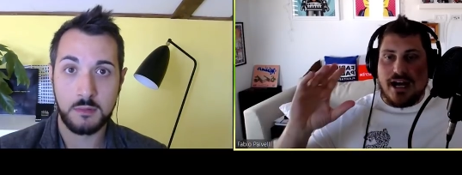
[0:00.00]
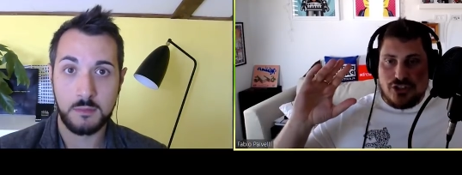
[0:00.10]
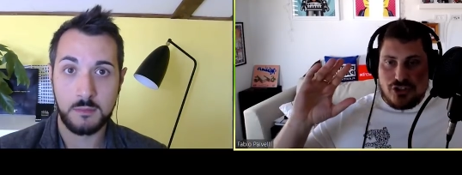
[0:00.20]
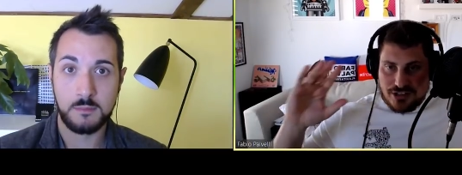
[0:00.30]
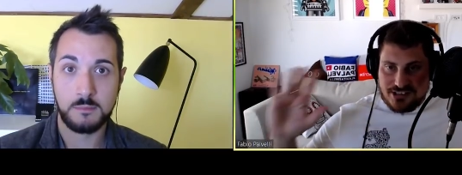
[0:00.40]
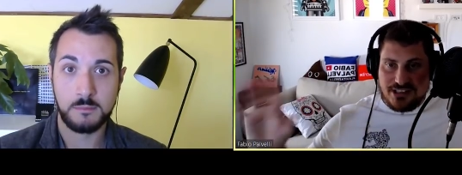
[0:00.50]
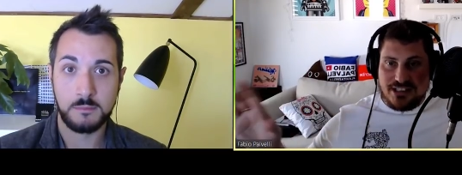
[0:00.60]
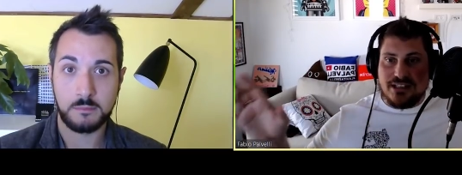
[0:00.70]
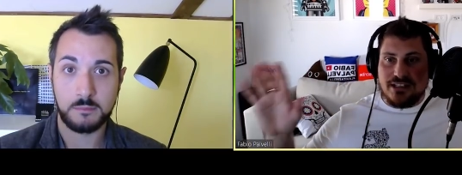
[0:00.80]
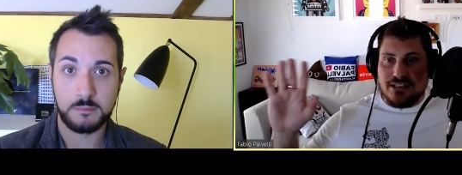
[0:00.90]
Speaker 1: I just
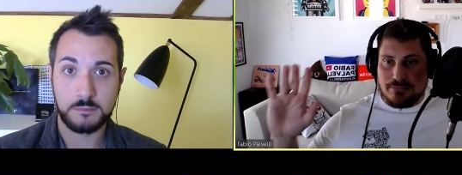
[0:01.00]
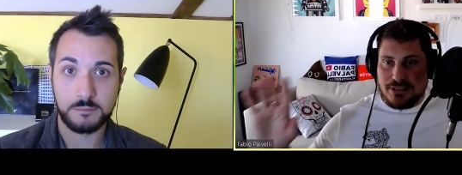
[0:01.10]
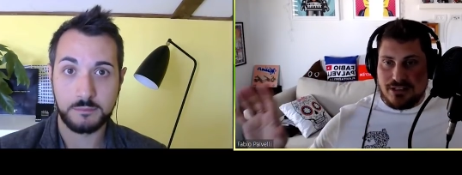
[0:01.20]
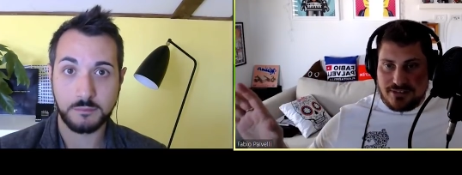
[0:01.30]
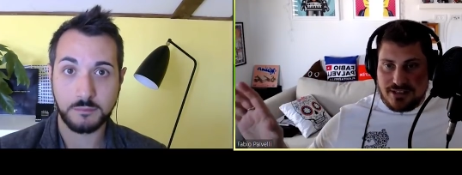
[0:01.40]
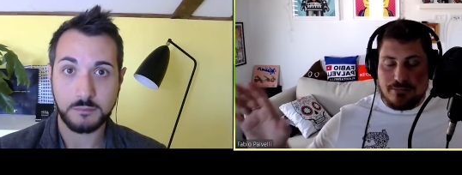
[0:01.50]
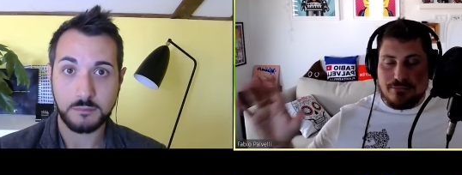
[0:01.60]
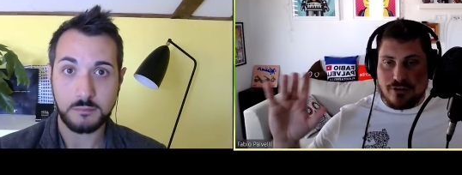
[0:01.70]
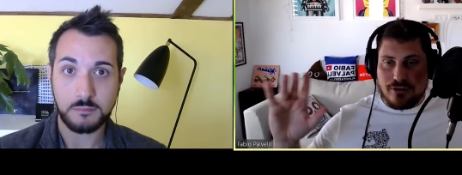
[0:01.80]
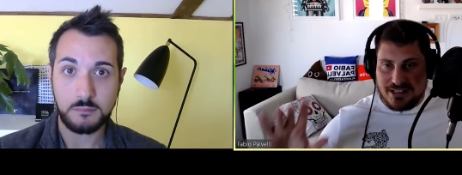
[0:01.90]
need a little bit of
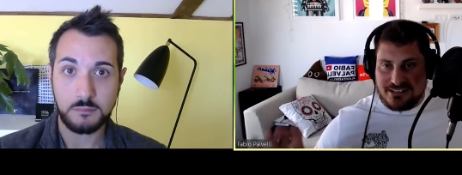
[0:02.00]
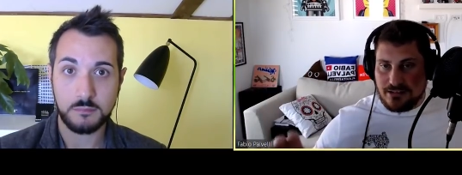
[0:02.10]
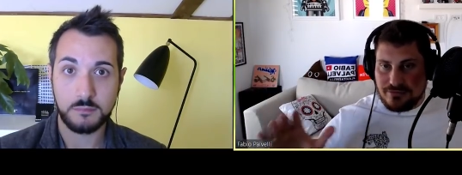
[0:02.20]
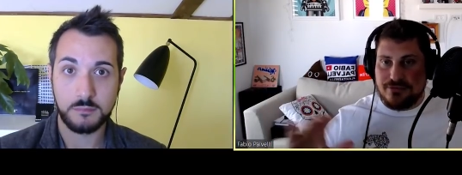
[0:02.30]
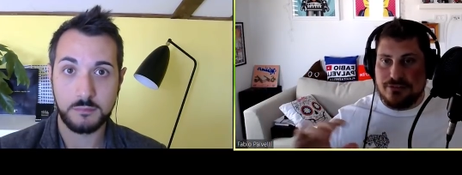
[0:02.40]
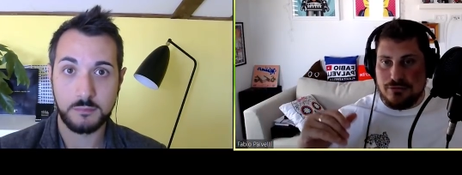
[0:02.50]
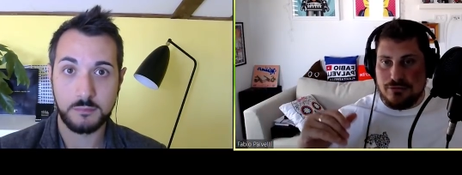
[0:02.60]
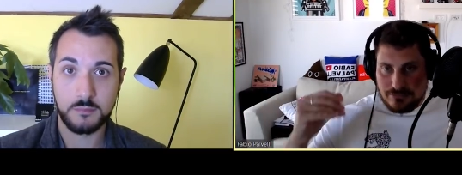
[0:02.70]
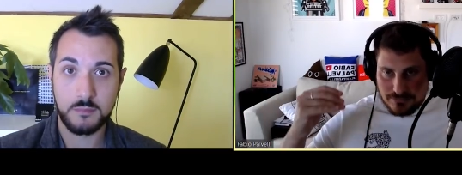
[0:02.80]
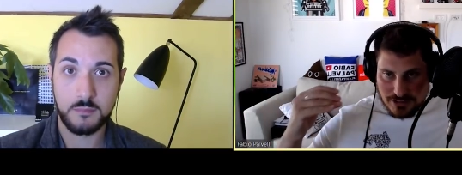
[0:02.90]
time for myself
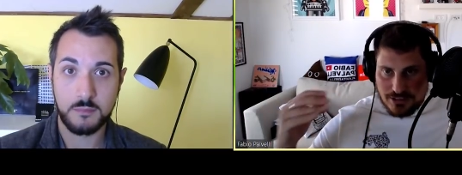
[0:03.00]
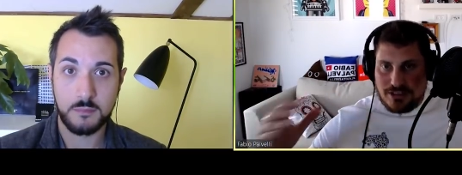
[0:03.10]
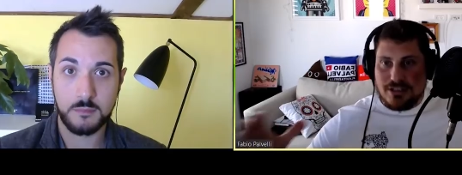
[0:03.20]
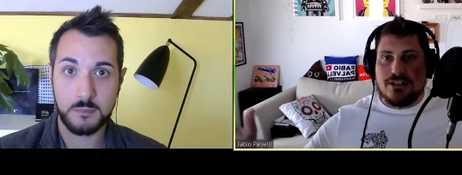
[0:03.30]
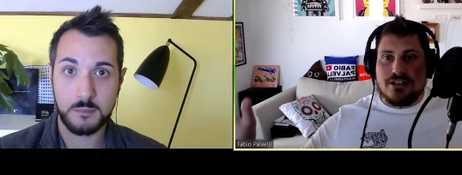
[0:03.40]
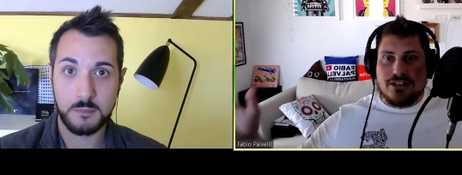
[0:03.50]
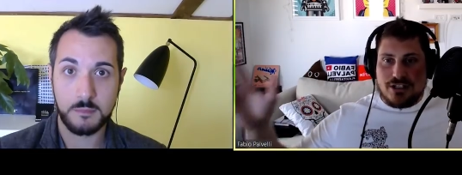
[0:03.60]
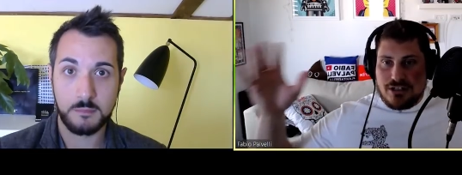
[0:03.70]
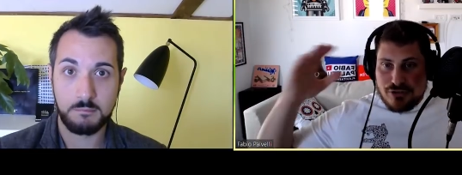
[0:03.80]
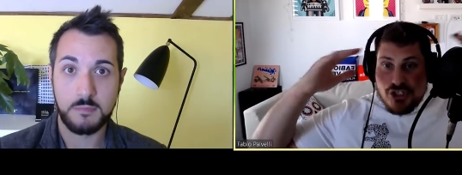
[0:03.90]
to
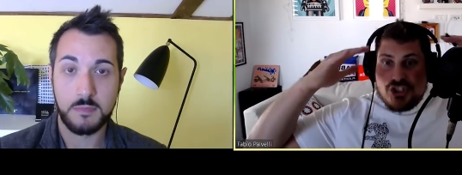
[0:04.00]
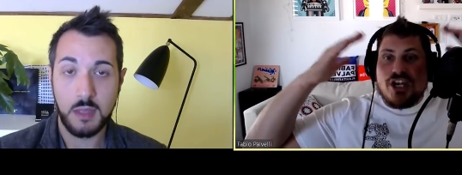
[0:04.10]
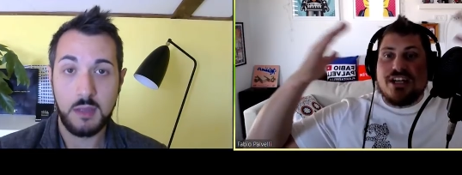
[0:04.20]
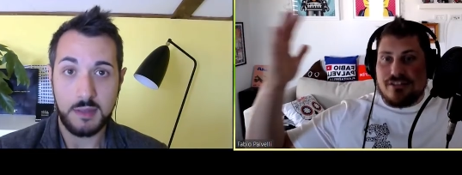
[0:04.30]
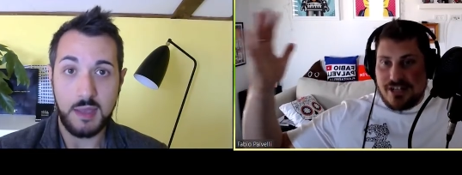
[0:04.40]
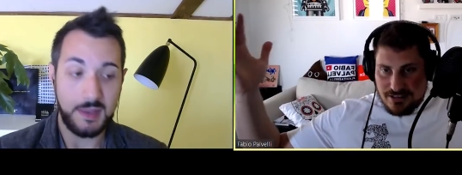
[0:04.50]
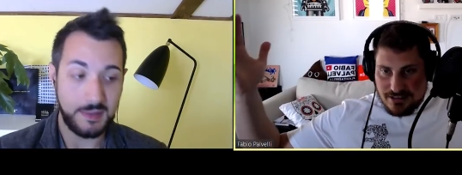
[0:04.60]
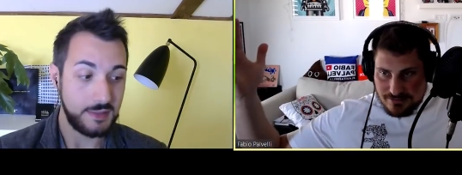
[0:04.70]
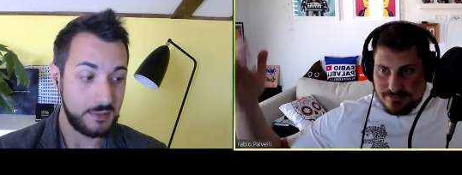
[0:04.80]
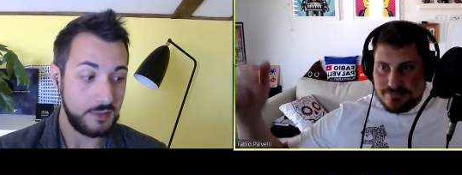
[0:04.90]
regenerate.
Speaker 2: Yeah,
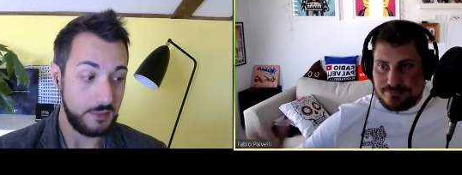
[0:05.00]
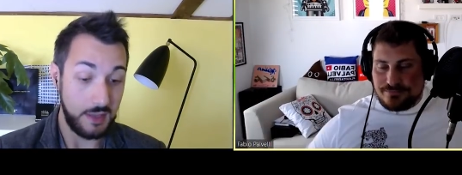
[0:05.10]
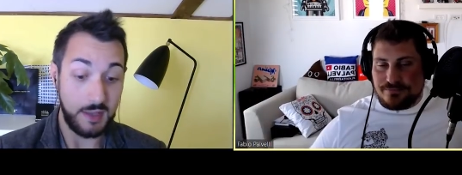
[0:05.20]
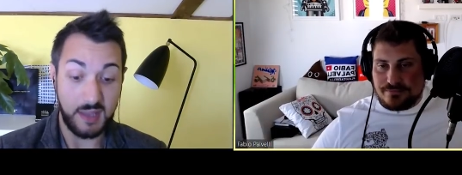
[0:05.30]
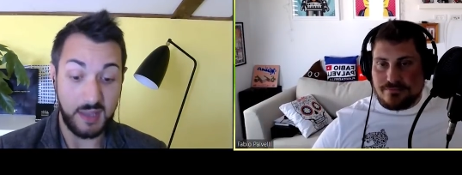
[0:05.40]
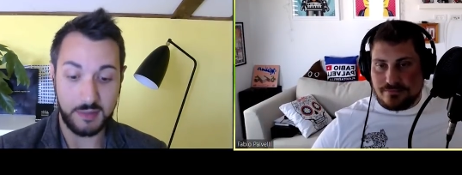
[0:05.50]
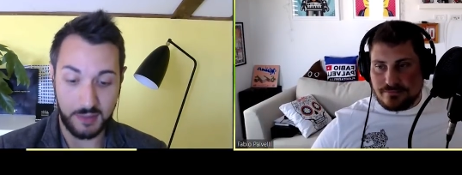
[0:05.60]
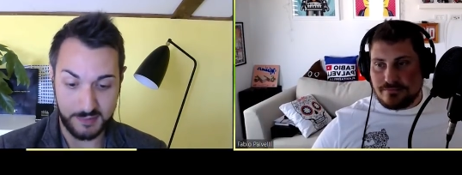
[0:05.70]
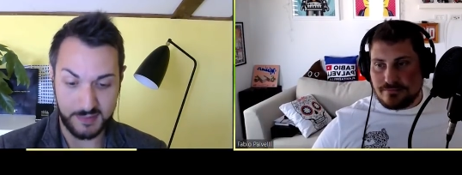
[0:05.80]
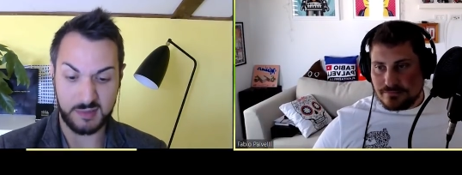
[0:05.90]

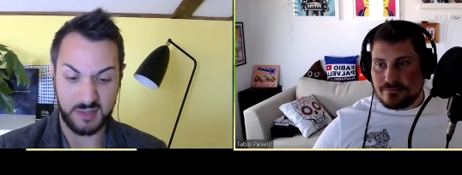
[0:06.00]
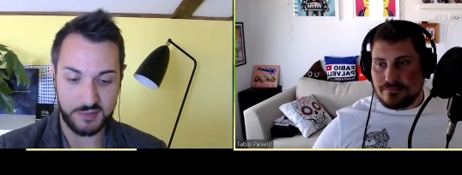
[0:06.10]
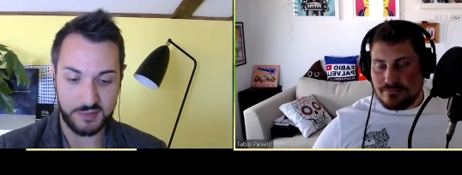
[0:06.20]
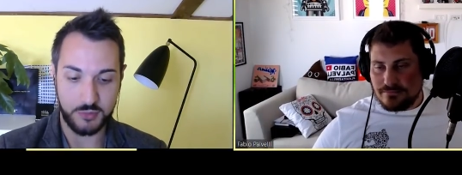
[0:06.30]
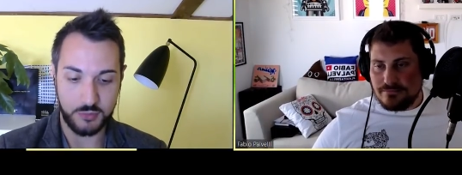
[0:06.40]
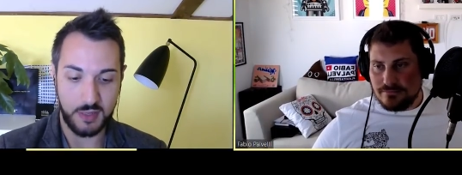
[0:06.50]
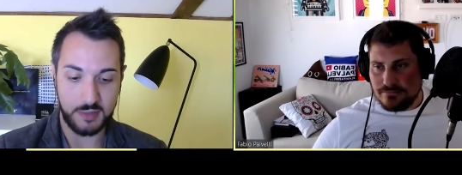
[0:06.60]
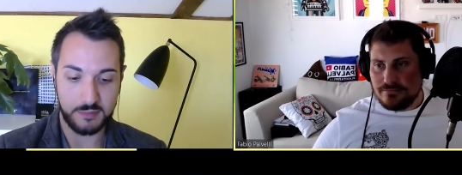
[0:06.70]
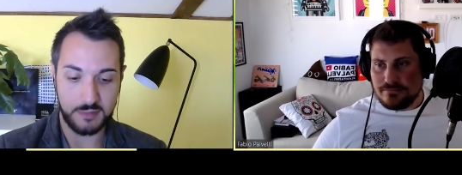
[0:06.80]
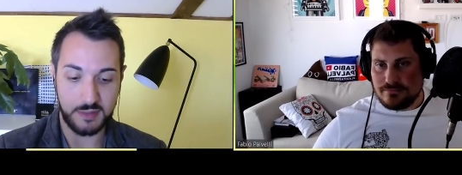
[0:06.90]
exactly. Exactly, it's true,
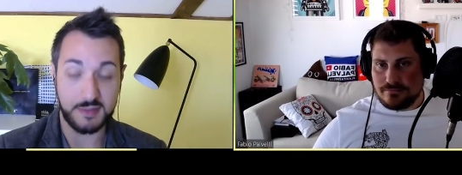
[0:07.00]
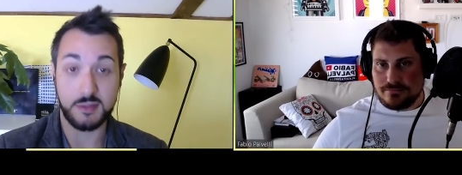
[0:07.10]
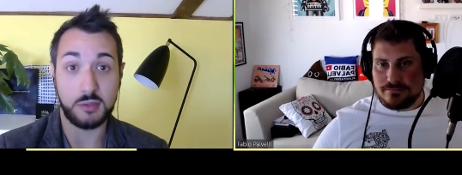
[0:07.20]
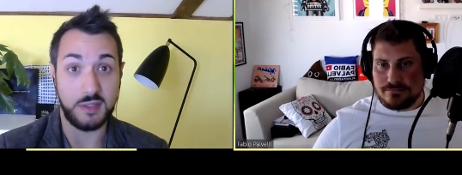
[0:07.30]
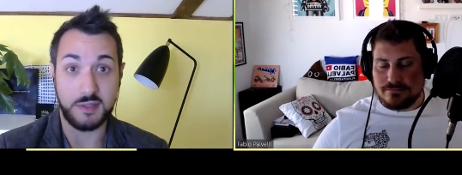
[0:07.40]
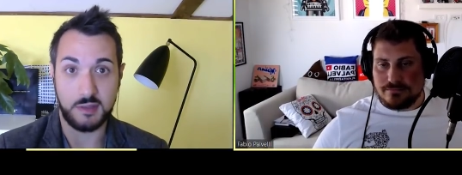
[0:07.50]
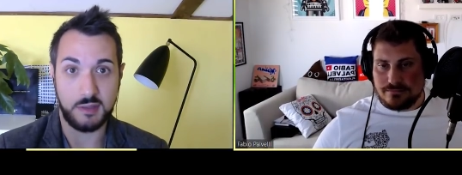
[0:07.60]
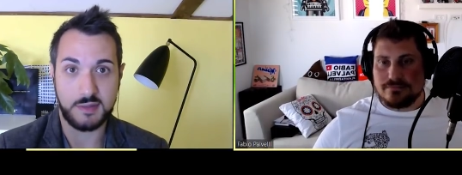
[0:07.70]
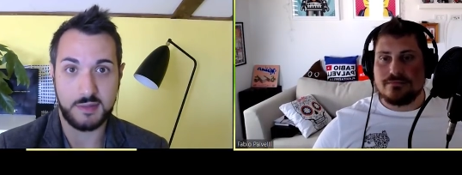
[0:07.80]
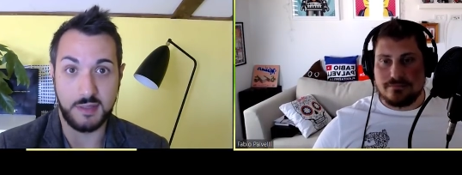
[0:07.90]
and it's not easy.
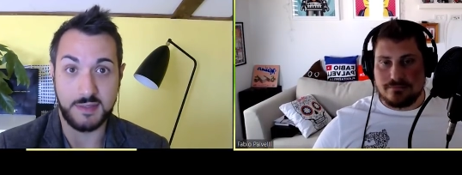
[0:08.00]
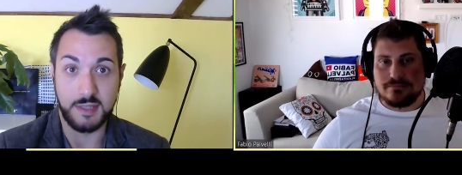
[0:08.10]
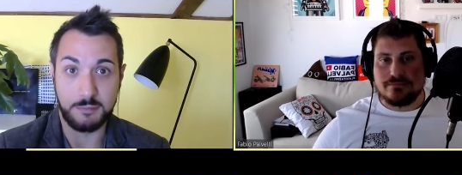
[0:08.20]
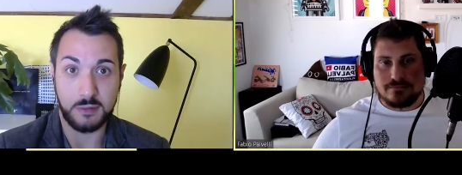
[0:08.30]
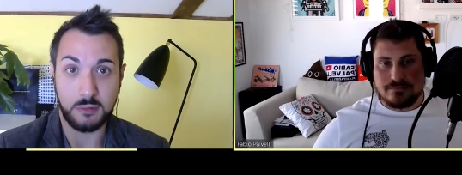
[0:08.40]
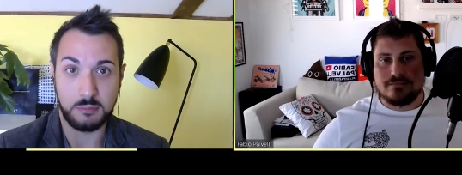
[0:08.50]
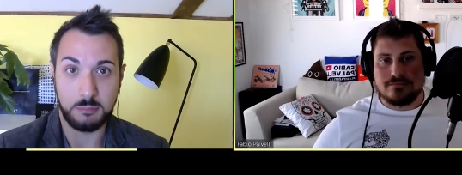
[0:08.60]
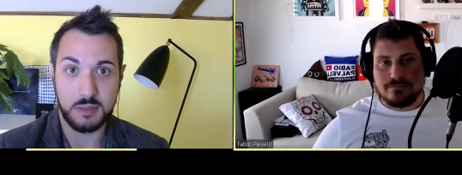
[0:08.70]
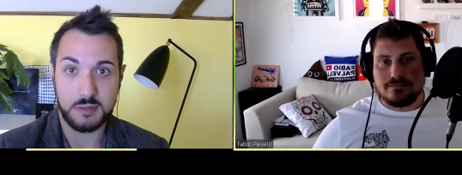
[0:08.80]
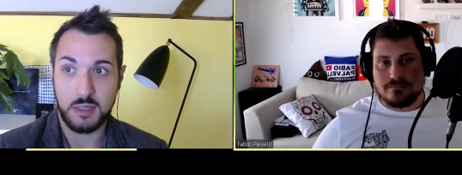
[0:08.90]
It's
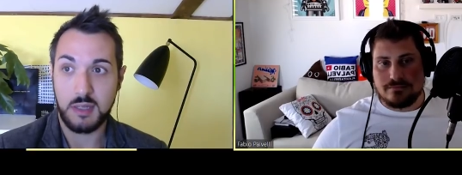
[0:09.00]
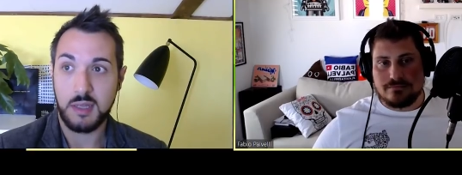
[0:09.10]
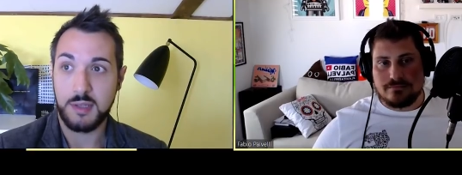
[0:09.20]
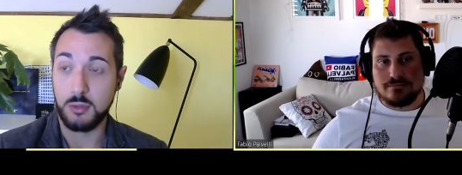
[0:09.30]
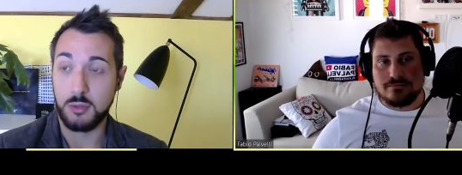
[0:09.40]
difficult, but you